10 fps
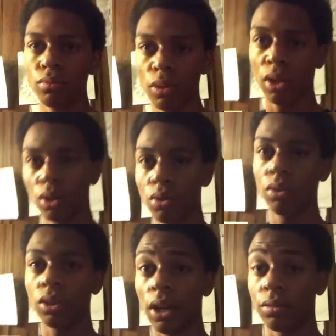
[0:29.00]
My
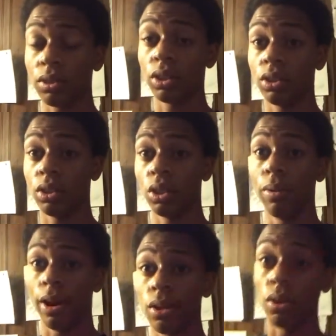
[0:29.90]
nose, obviously, is still
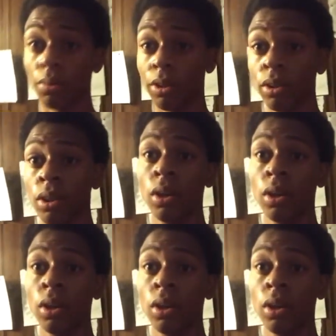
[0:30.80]
bothering me.